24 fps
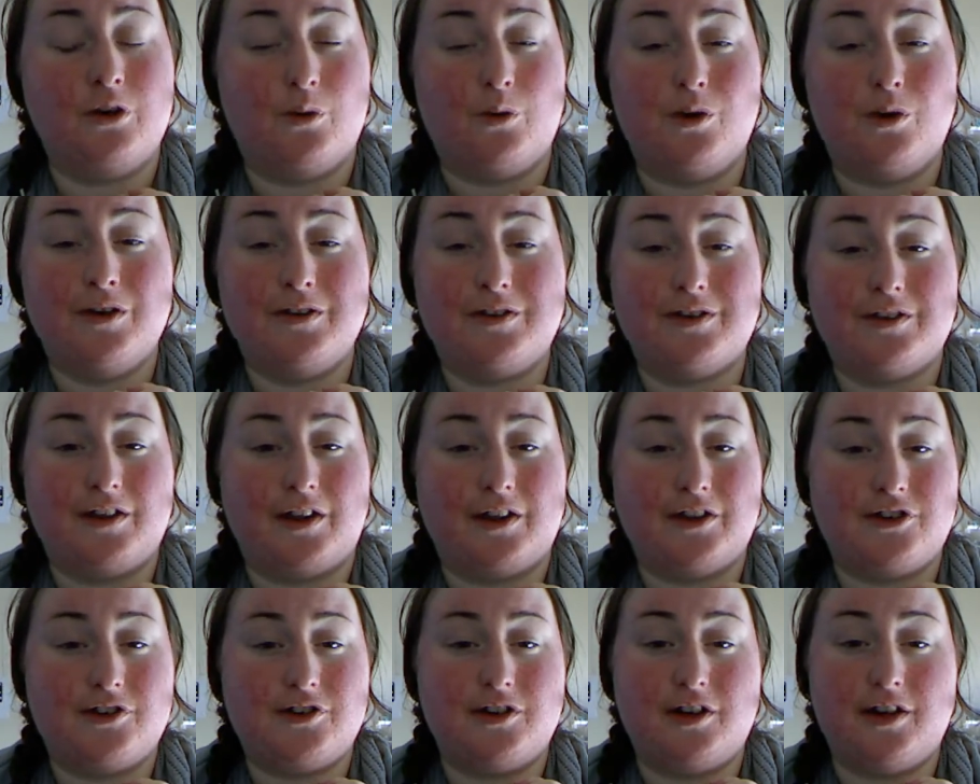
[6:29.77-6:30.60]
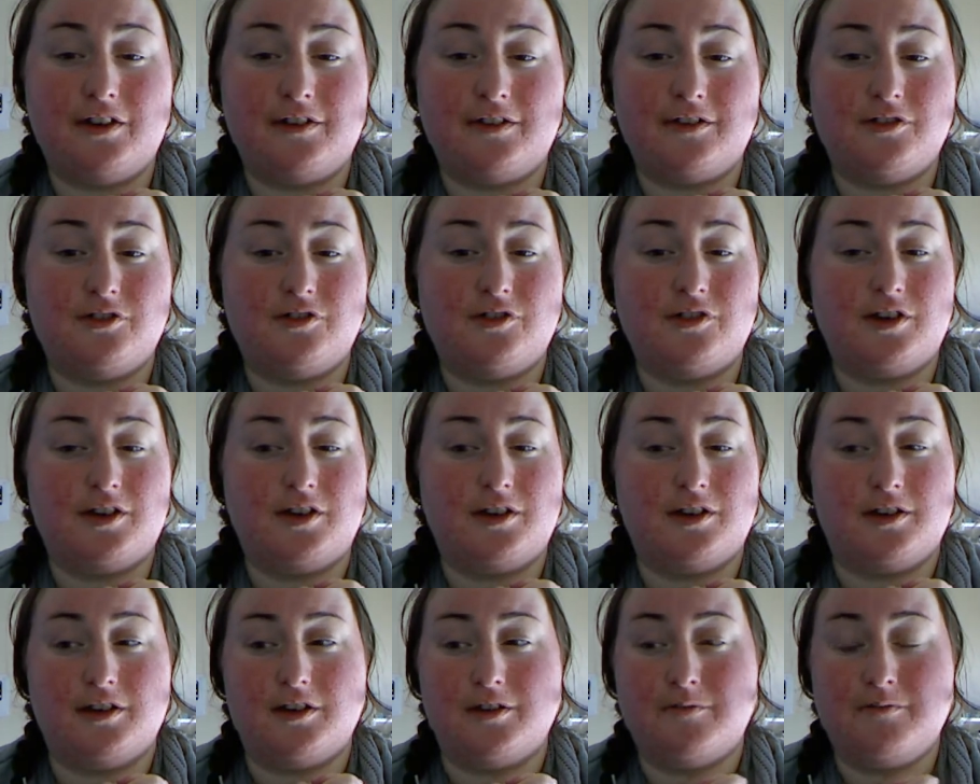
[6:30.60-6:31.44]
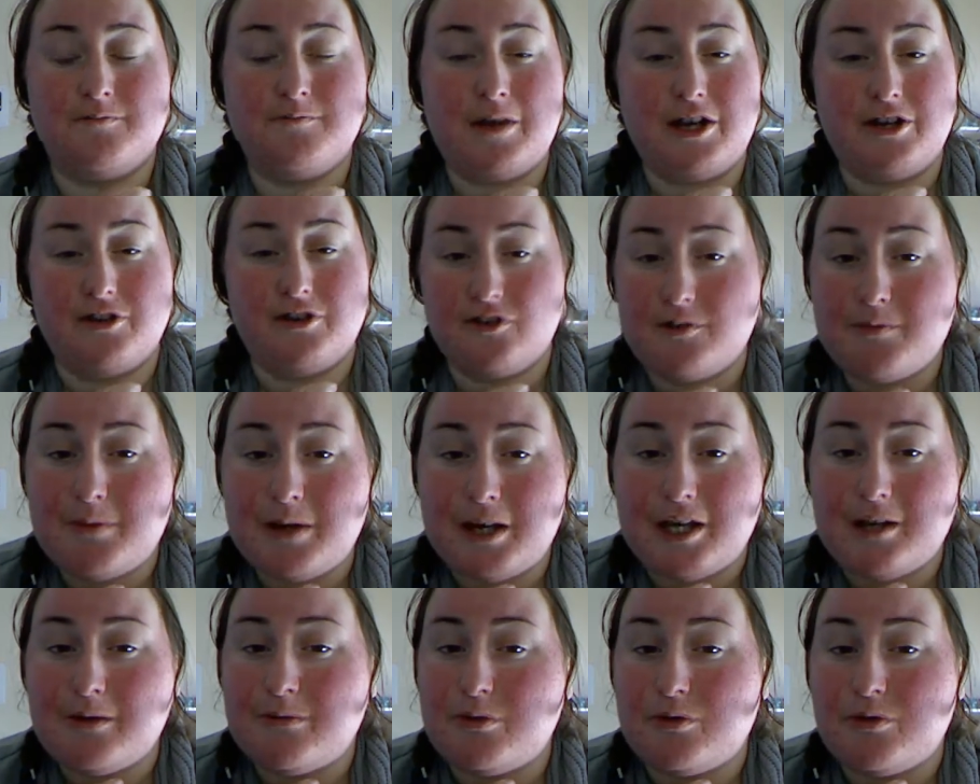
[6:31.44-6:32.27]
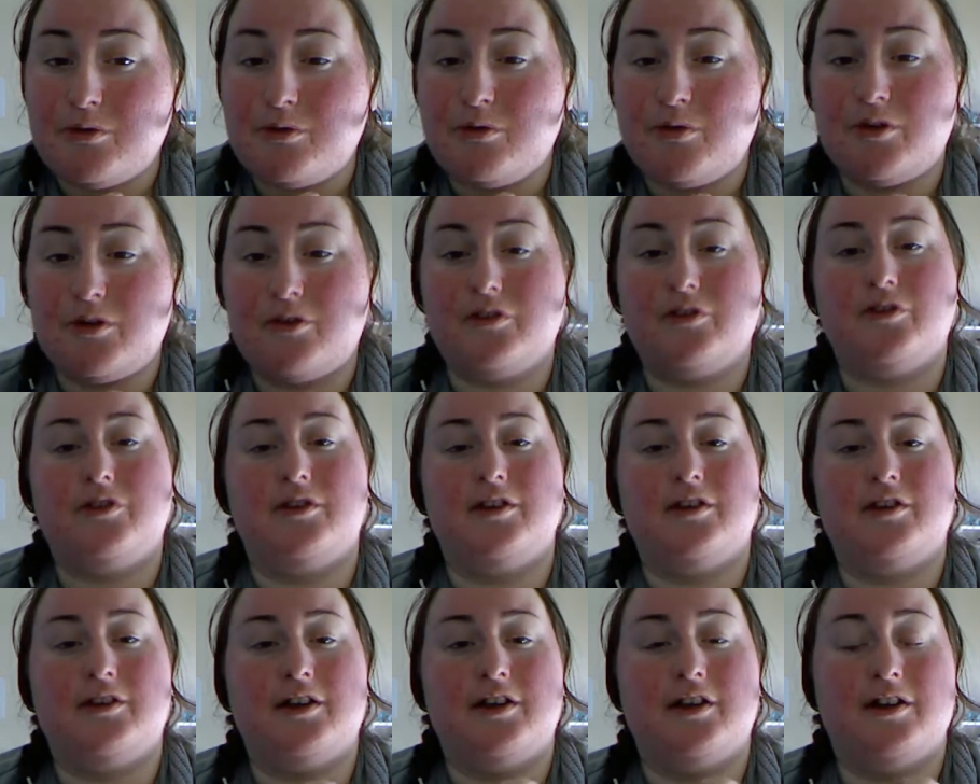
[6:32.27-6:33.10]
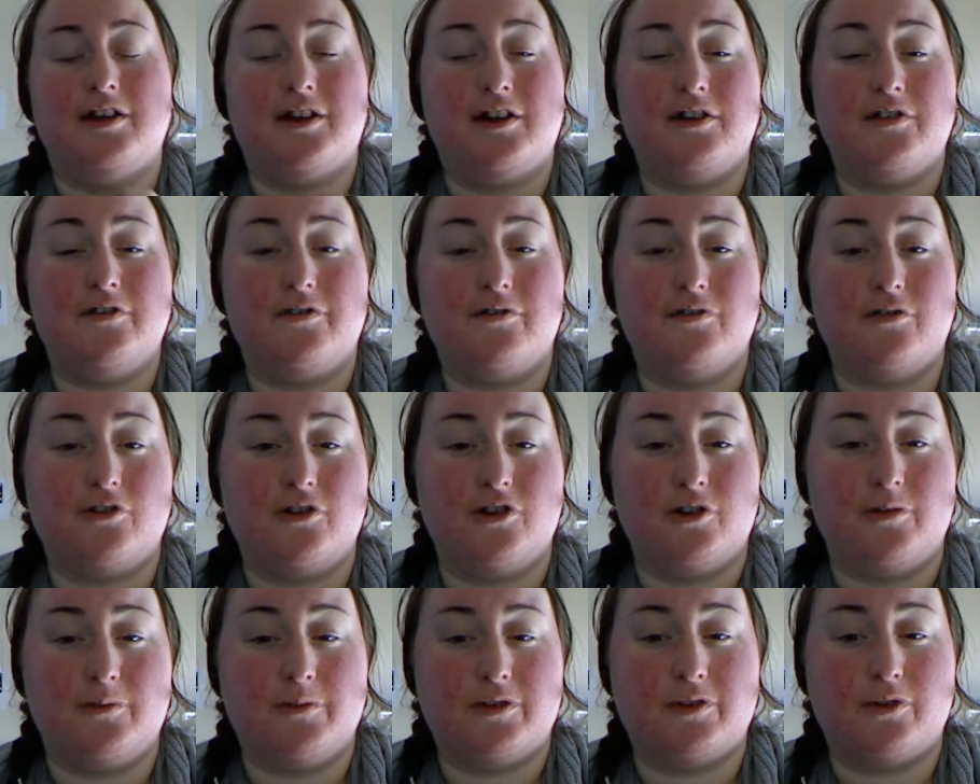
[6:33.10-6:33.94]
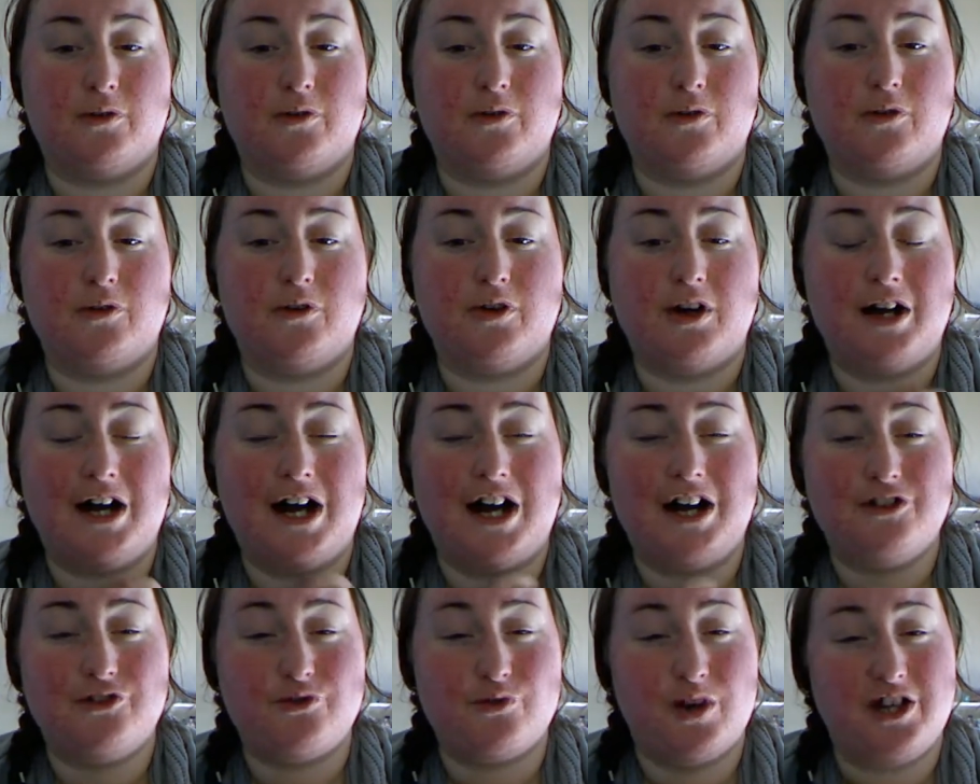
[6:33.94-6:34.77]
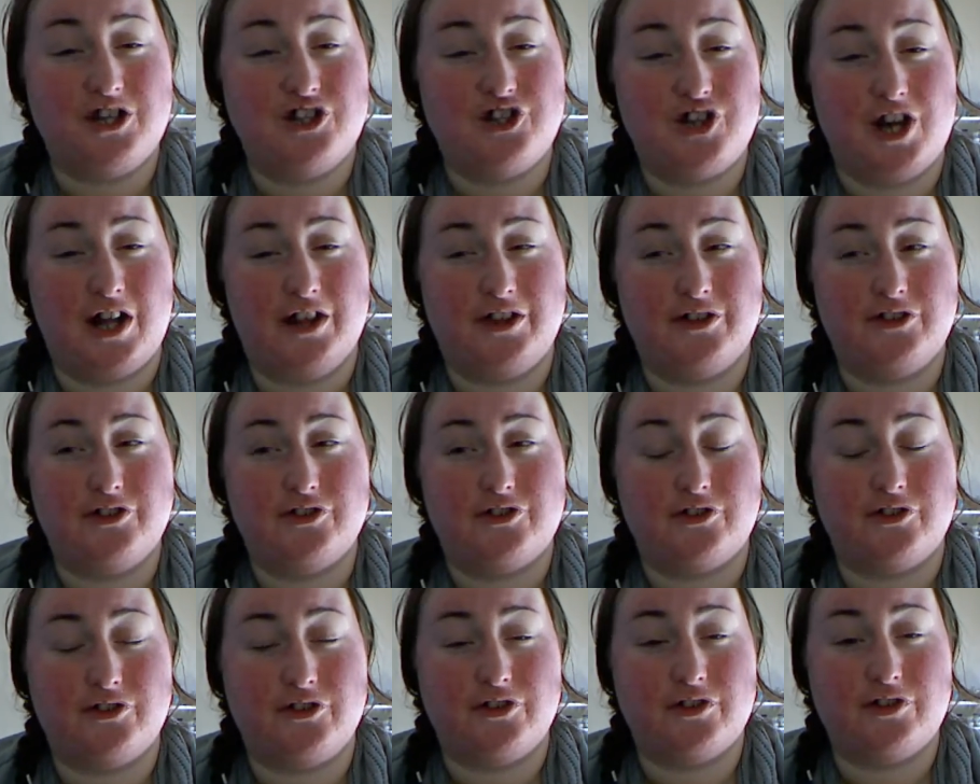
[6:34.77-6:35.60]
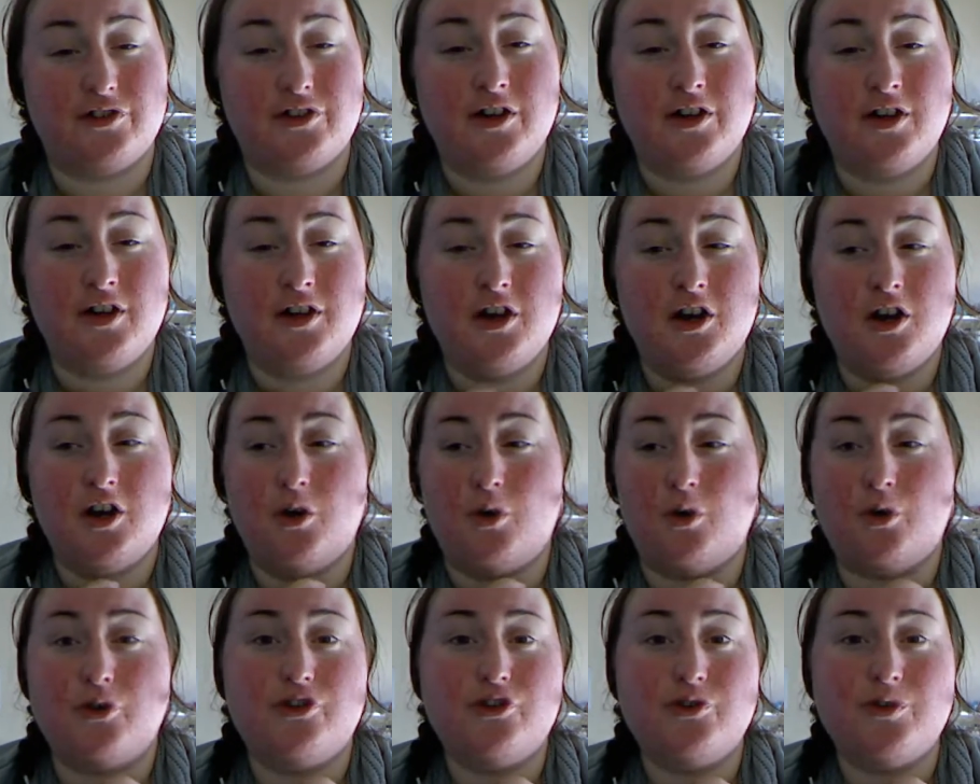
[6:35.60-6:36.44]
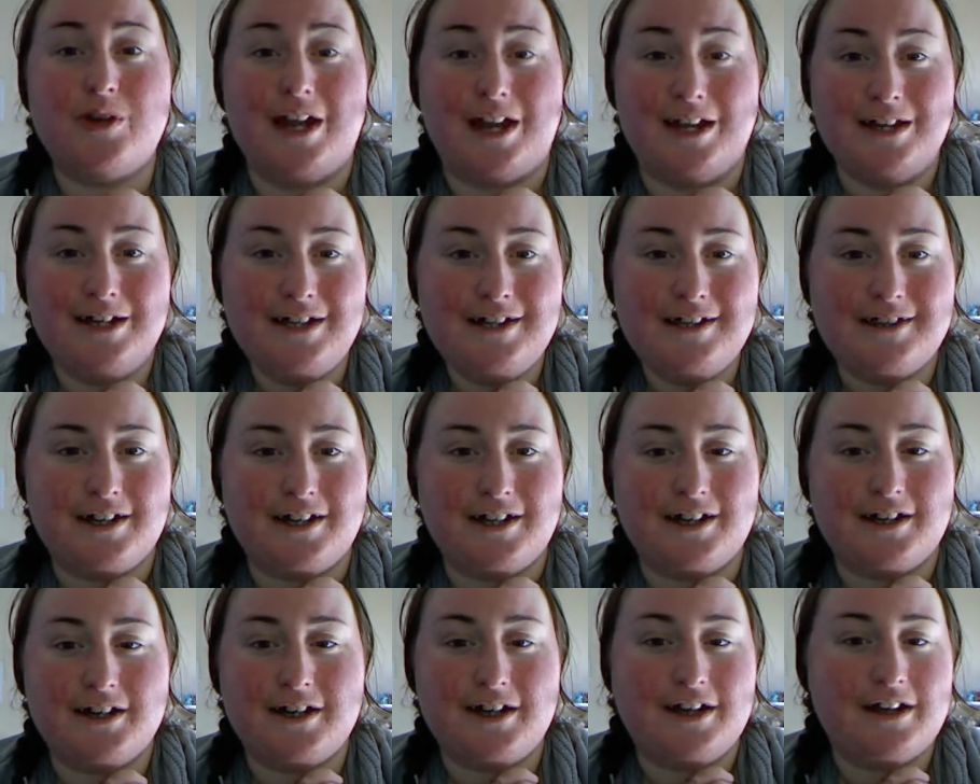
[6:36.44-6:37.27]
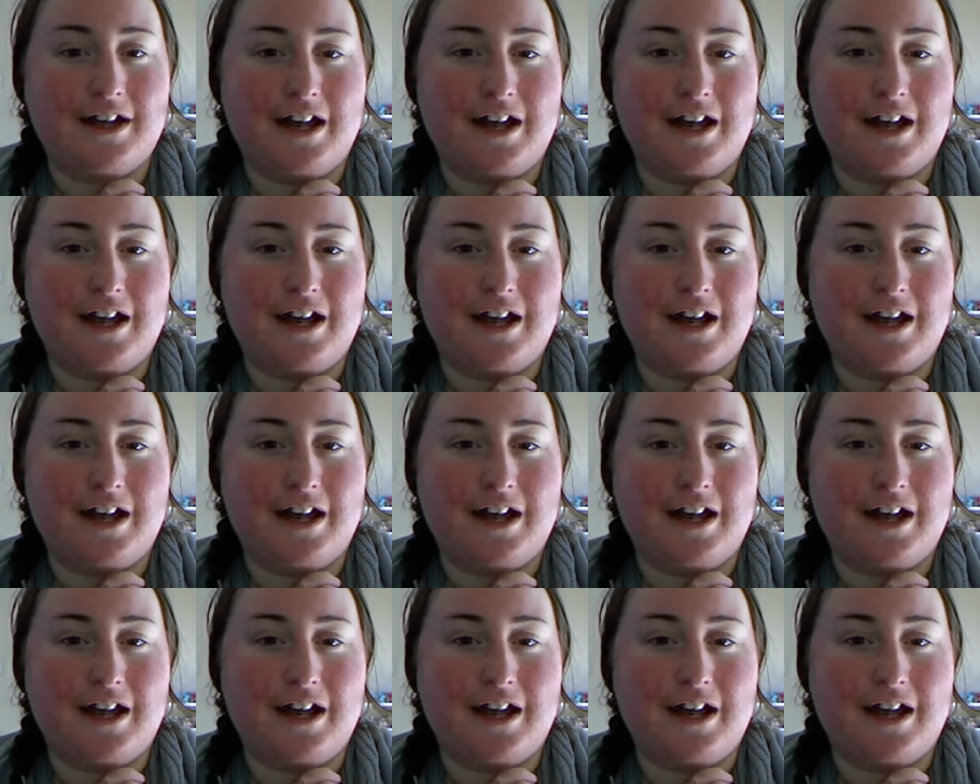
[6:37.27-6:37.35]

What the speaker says: Always another chance that you can meet new people on Nanowrimo forums or join challenges or do anything.